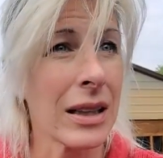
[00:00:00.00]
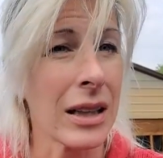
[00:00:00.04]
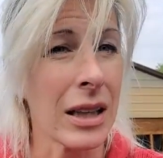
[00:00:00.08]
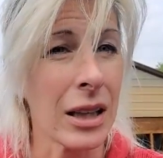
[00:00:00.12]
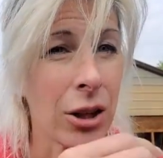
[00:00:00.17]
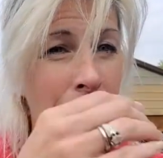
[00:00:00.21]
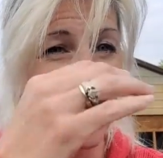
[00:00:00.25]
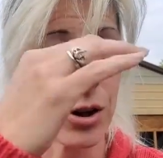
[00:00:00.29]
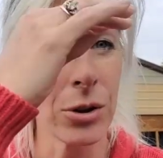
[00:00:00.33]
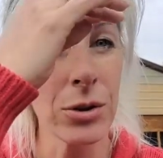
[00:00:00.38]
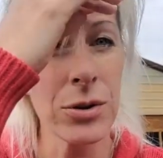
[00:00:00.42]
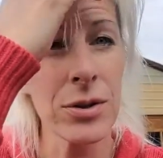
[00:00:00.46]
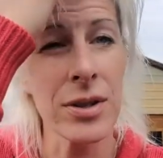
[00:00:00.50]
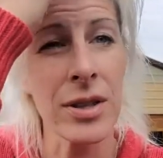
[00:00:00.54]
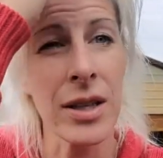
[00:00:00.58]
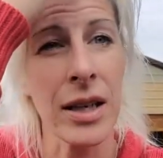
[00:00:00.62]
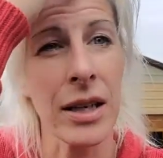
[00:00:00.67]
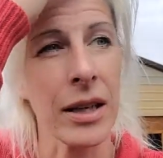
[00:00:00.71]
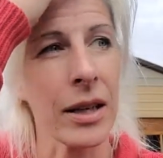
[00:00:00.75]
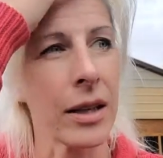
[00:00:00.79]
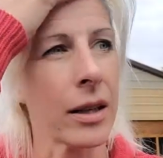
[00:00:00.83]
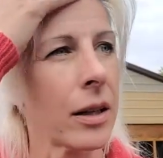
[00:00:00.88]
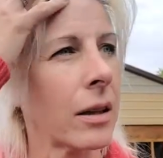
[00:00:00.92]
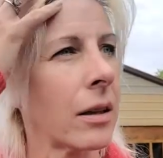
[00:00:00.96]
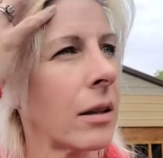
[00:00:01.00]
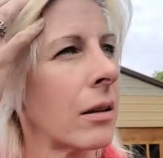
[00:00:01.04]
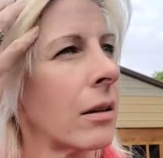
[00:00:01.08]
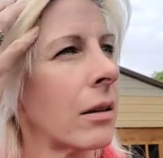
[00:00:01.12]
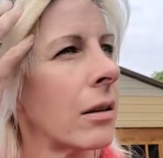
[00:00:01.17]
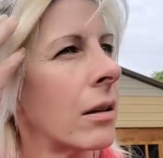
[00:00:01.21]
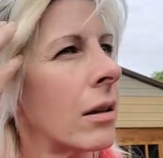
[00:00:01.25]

a gooseneck in it.